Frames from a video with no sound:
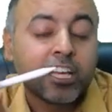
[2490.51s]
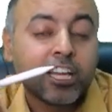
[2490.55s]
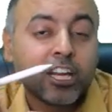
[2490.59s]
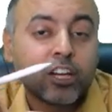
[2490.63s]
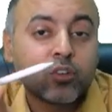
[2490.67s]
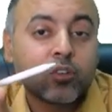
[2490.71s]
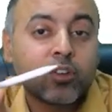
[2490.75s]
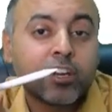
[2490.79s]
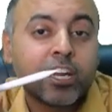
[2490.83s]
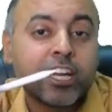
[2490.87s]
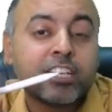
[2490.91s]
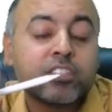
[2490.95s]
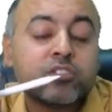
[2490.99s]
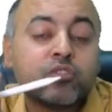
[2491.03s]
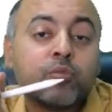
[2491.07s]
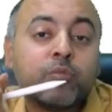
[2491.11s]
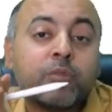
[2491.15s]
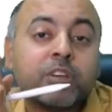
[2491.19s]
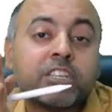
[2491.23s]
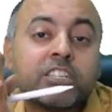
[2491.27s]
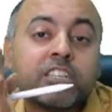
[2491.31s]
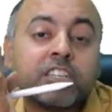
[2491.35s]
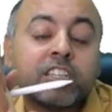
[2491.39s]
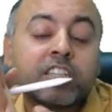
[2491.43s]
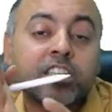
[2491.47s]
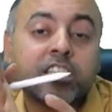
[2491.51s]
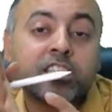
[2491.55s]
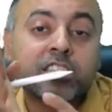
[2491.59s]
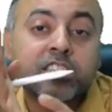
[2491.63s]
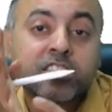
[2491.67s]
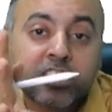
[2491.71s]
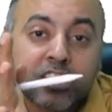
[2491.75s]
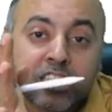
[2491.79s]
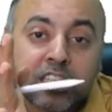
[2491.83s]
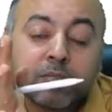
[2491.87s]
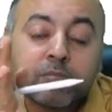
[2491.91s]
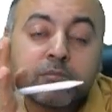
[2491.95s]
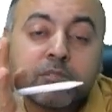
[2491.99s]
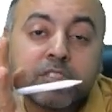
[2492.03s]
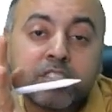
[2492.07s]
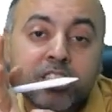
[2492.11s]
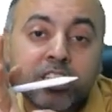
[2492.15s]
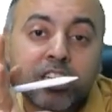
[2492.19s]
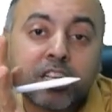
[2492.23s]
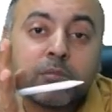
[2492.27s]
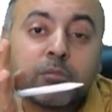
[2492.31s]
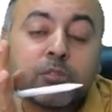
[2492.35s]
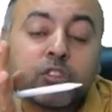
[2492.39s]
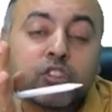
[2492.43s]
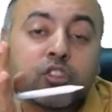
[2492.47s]
Electrolytes you measure in the serum.
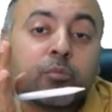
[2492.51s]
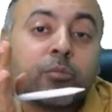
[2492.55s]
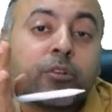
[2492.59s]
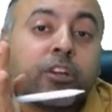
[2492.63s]
Serum is